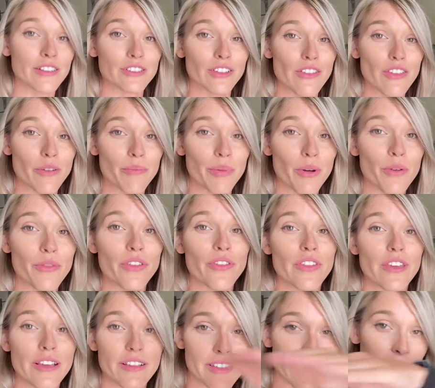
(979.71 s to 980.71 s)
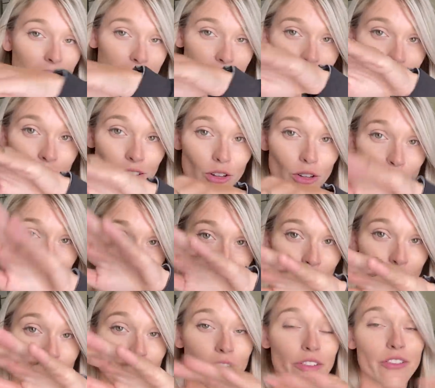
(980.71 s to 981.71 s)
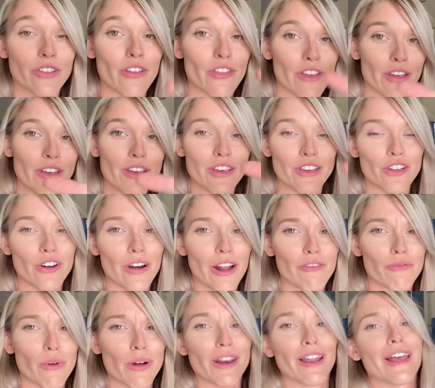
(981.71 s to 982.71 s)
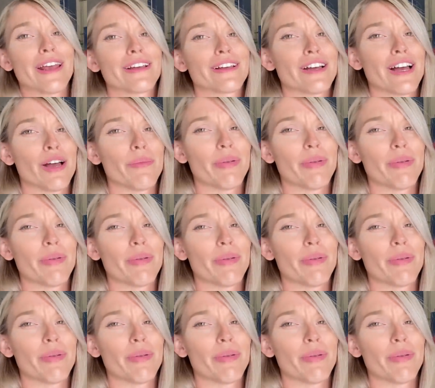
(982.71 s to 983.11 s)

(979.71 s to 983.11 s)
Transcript: So they're both at the exact angle or whatever it is, so that you don't have one like up